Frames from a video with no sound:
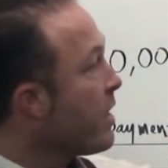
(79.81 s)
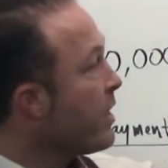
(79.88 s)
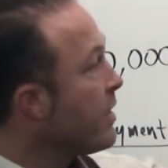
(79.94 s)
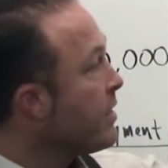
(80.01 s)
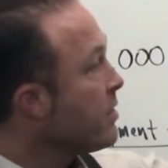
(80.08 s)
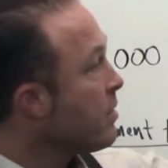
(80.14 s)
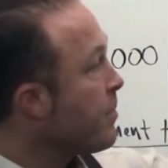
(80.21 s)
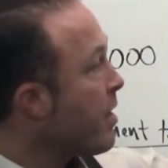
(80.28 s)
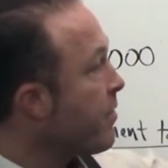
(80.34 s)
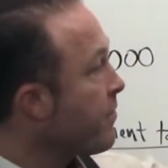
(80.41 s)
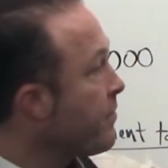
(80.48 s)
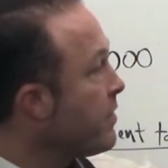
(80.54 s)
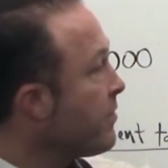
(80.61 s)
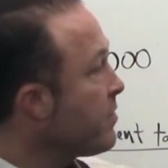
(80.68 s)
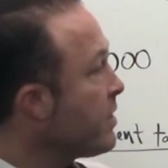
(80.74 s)
is about
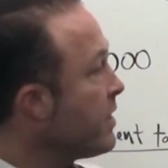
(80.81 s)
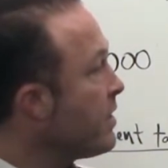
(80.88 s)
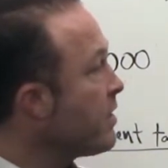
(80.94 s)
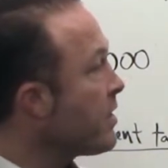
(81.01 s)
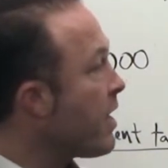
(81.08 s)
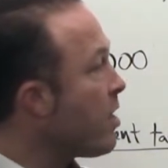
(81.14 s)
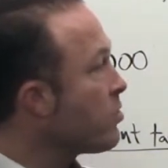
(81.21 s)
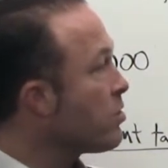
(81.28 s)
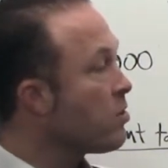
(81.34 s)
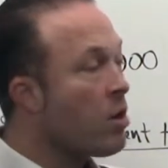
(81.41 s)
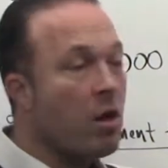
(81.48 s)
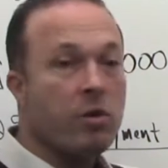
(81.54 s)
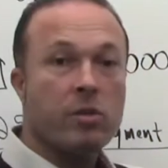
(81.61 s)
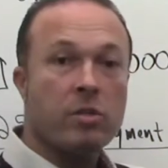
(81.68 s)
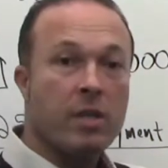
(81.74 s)

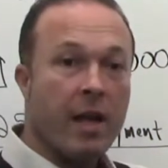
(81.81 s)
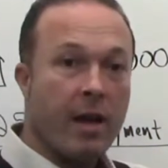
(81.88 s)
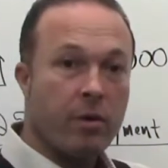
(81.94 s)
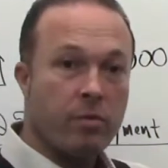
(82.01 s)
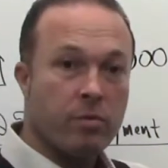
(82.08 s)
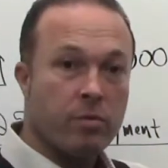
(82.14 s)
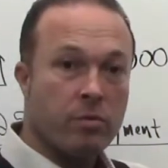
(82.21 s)
$15,000 down.